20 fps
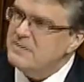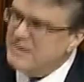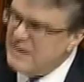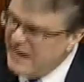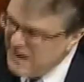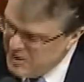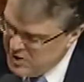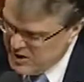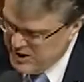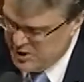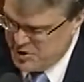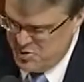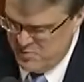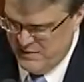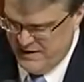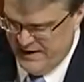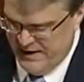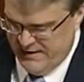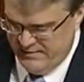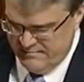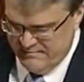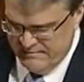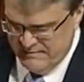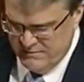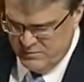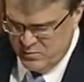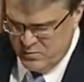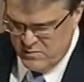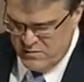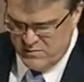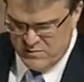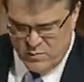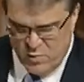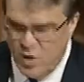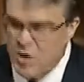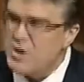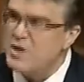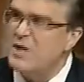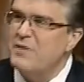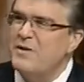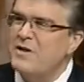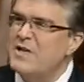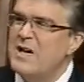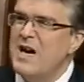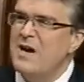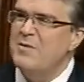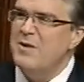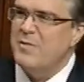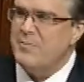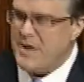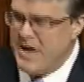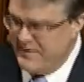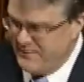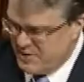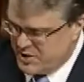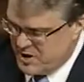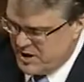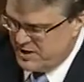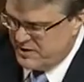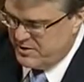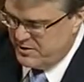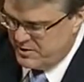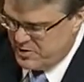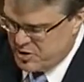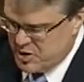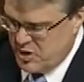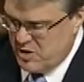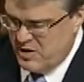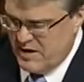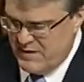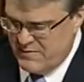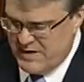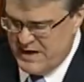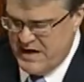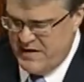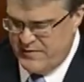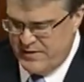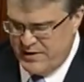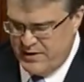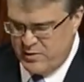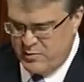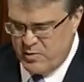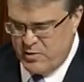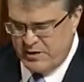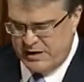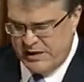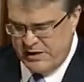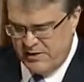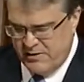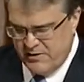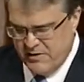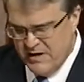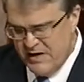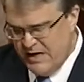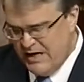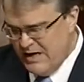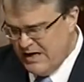and you get your money. Works every time in the private sector. It's certainly, I'm confident, going to work here.